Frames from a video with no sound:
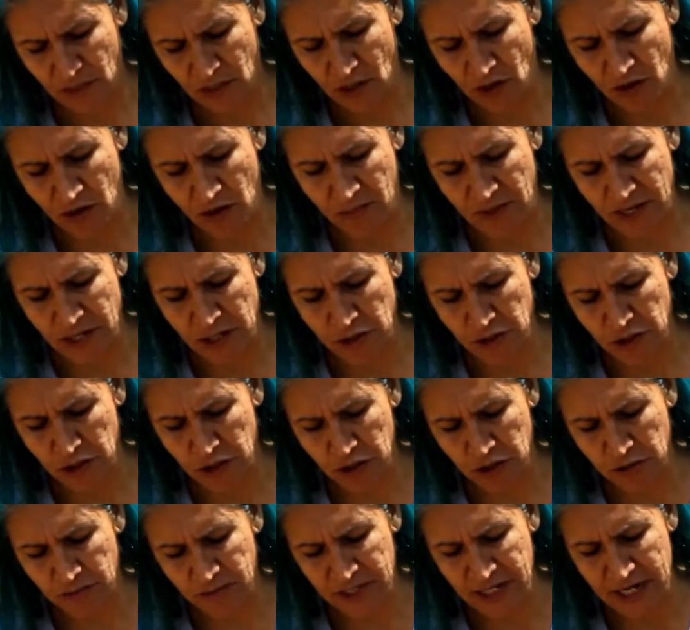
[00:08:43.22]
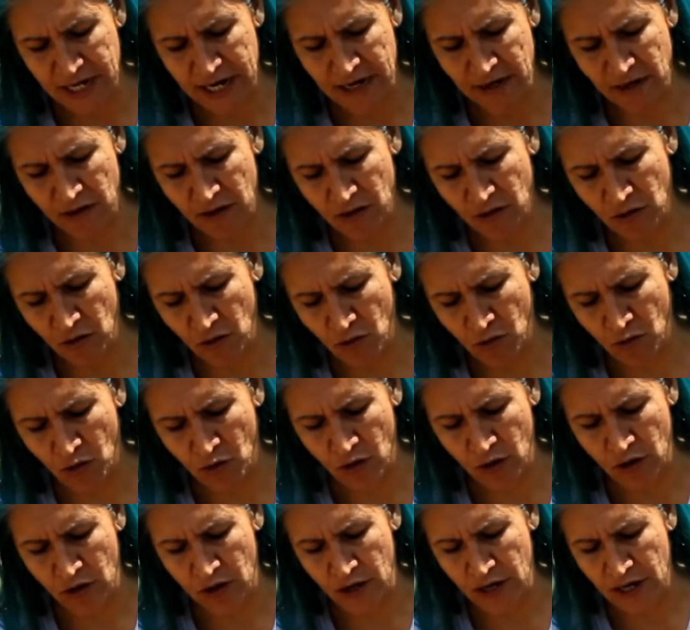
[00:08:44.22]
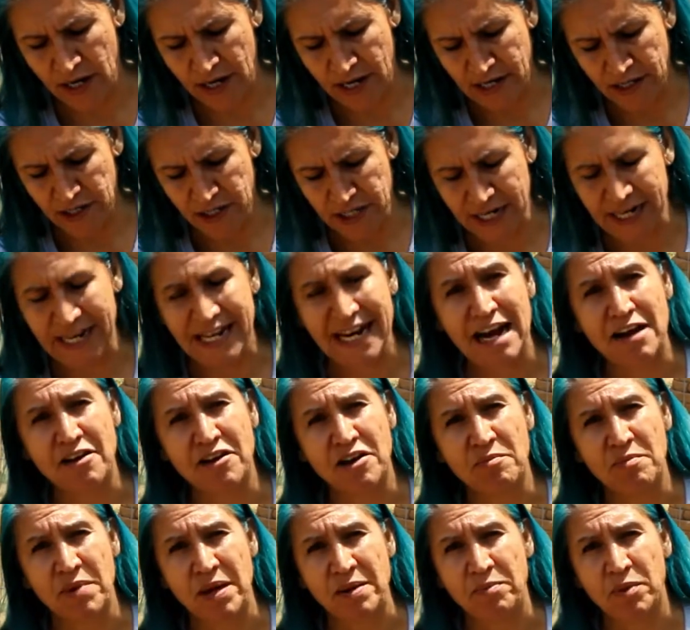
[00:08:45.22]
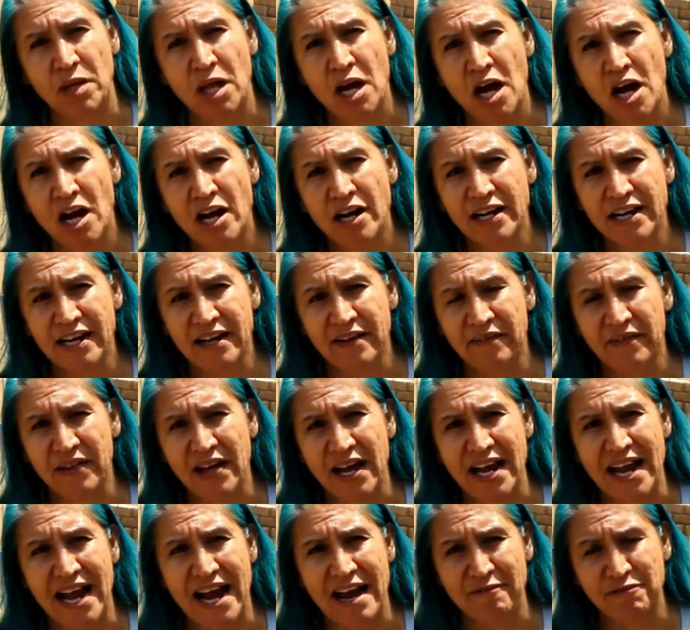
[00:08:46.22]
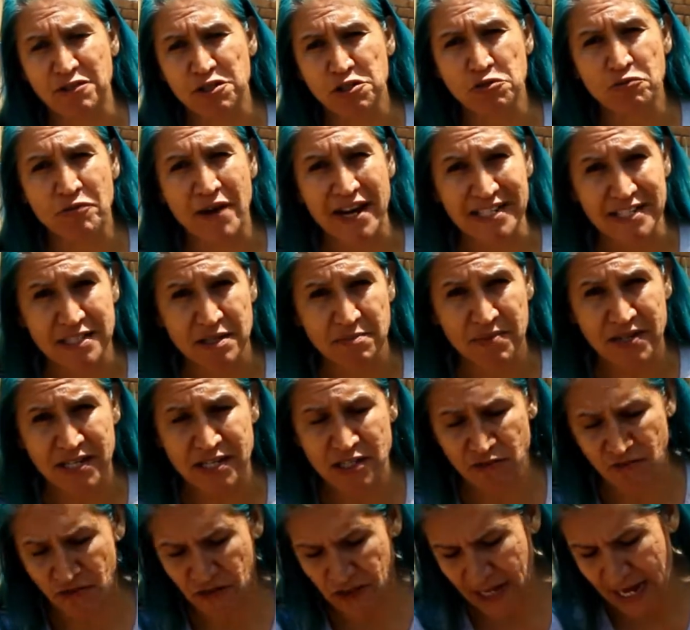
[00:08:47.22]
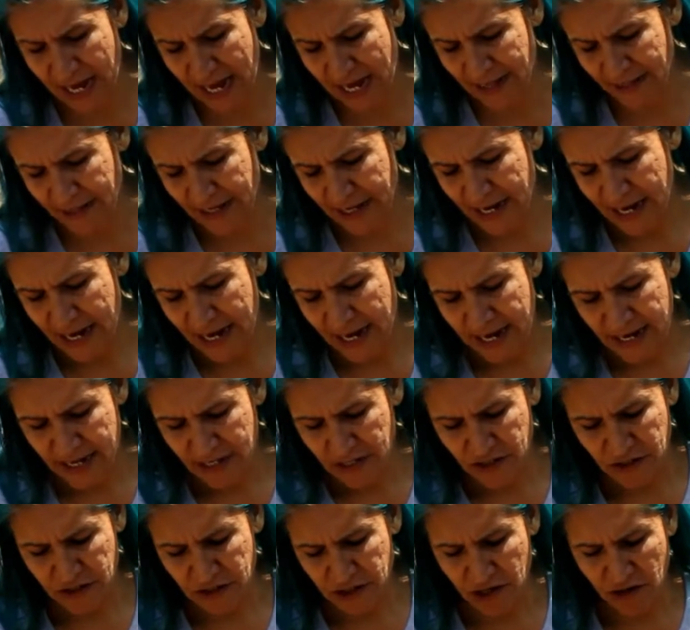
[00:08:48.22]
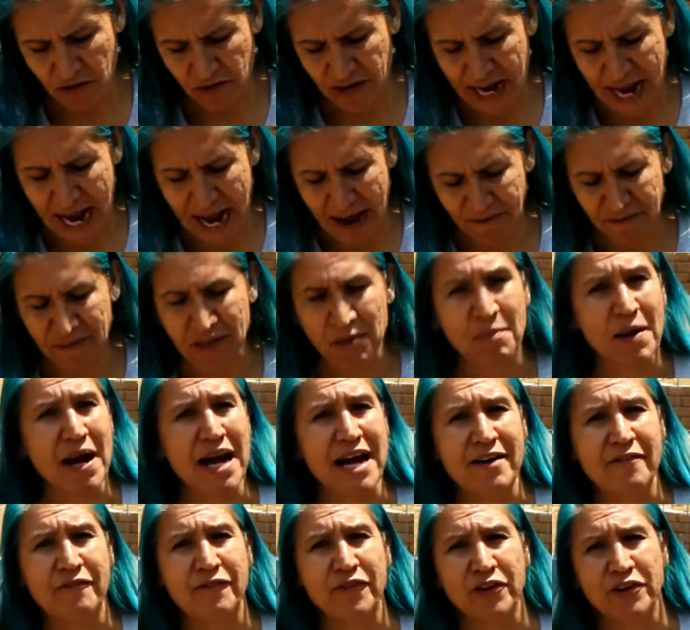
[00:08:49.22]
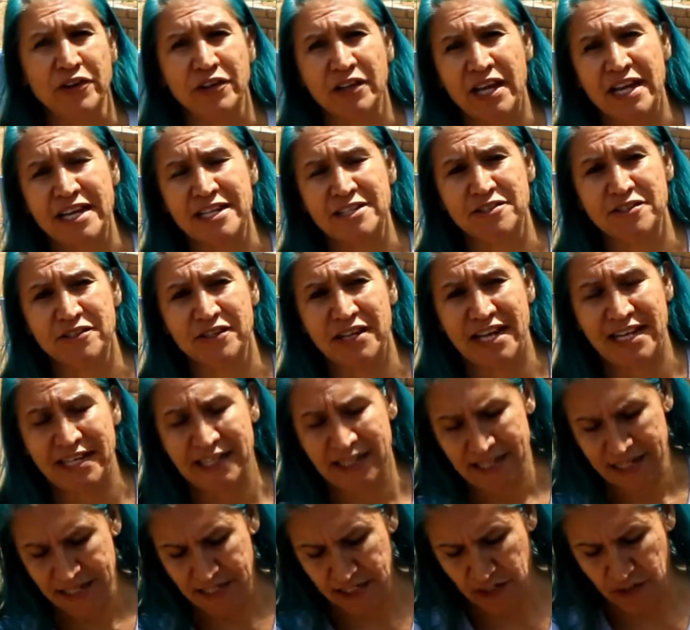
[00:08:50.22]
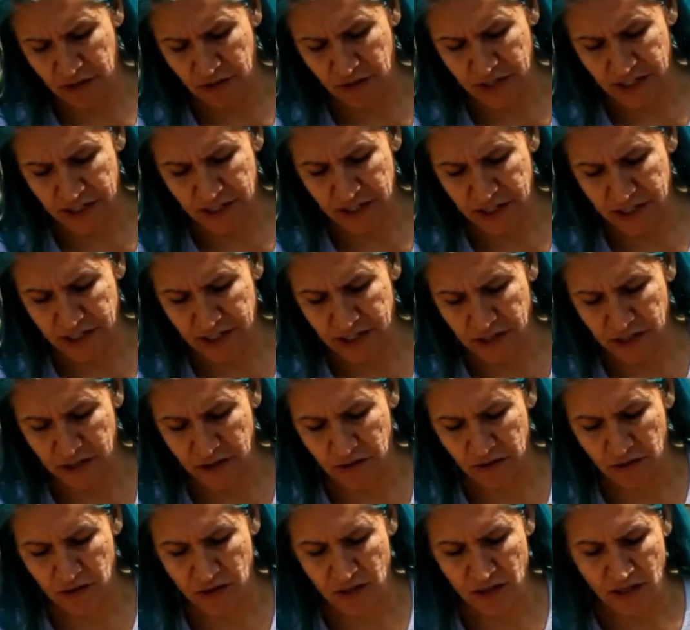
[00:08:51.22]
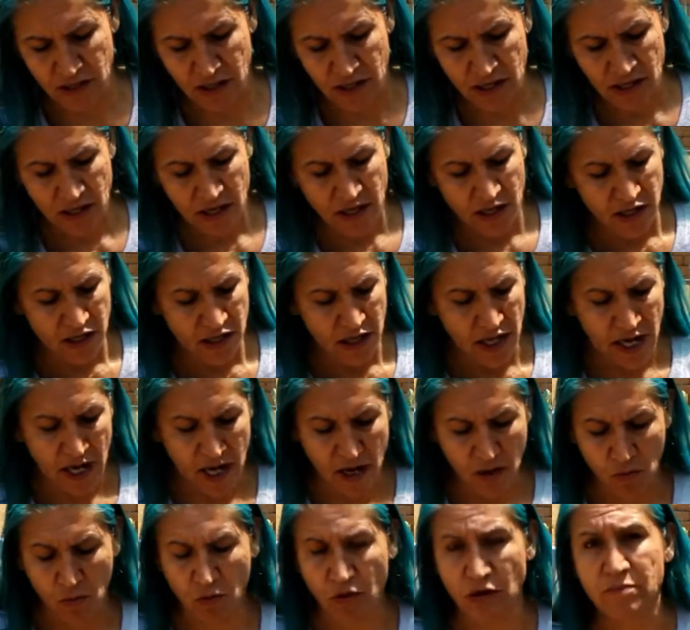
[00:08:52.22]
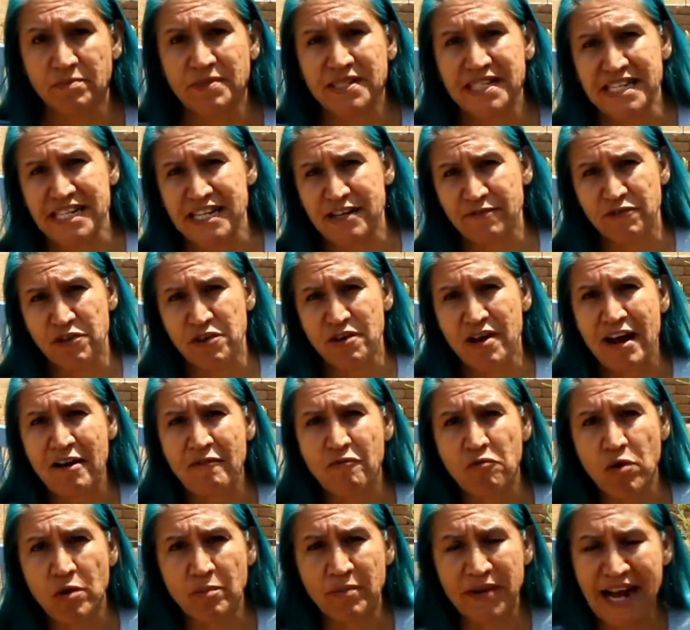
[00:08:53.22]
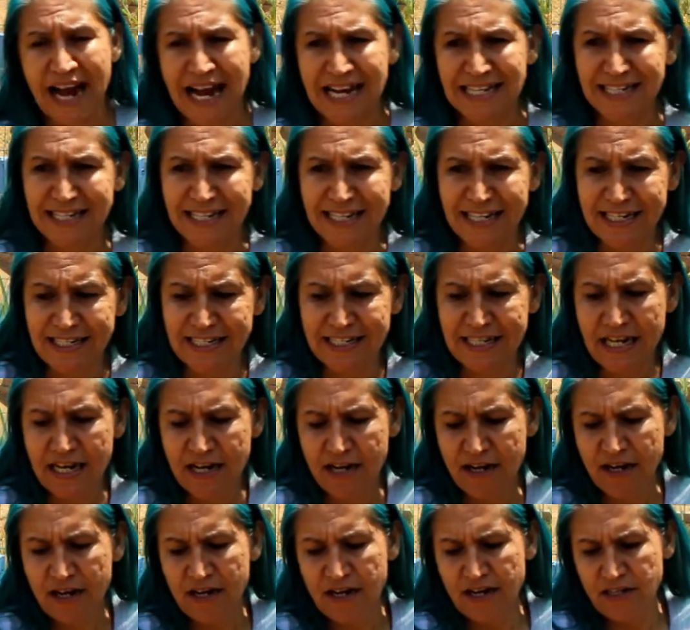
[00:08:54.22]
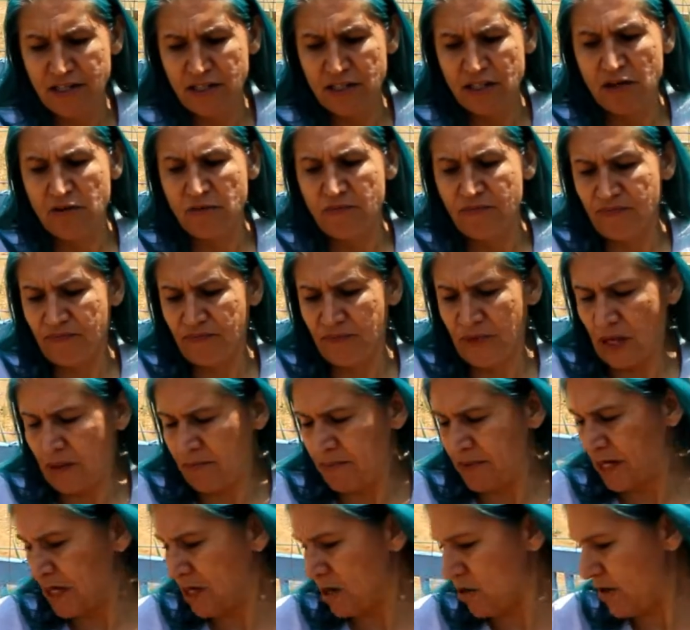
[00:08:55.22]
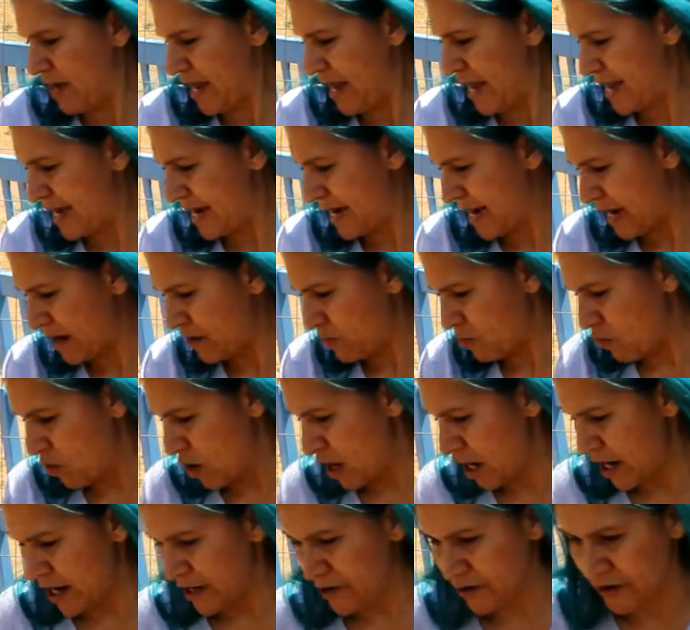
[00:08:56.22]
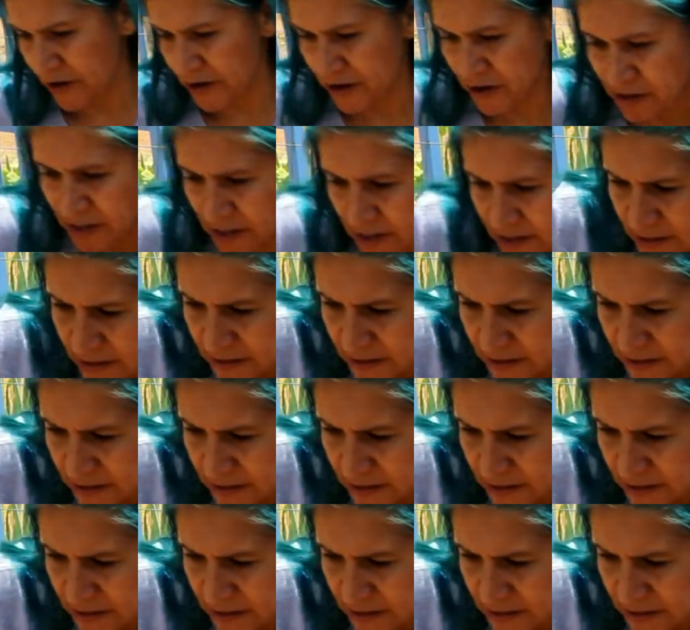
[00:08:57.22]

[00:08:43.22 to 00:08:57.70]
go to my YouTube channel or check it out on my blog, and I have 2 recipes for that. So you don't have to buy a fertilizer like this. You can just use worm tea if you have worm castings. So I'm going to go ahead and water.